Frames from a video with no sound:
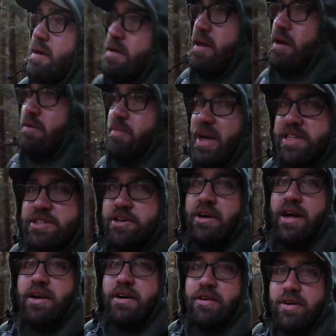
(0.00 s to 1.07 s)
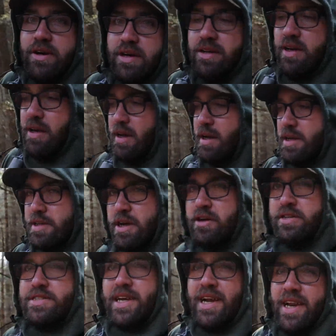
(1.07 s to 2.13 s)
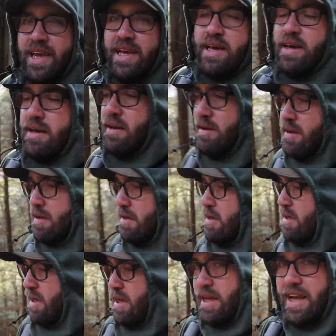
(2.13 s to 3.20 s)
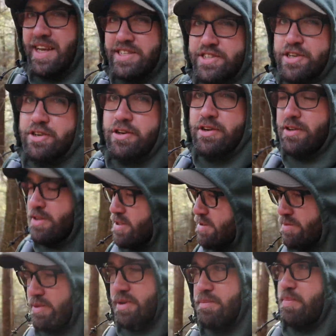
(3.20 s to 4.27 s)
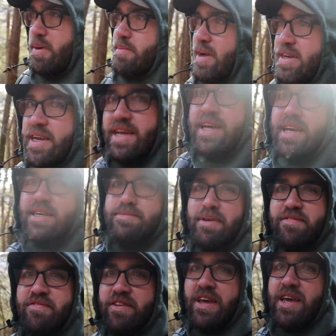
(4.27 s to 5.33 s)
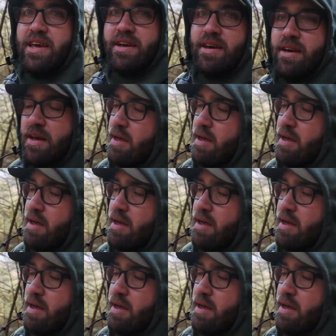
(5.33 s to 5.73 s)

Make sure I don't notice any issues, would it be my knees, my feet.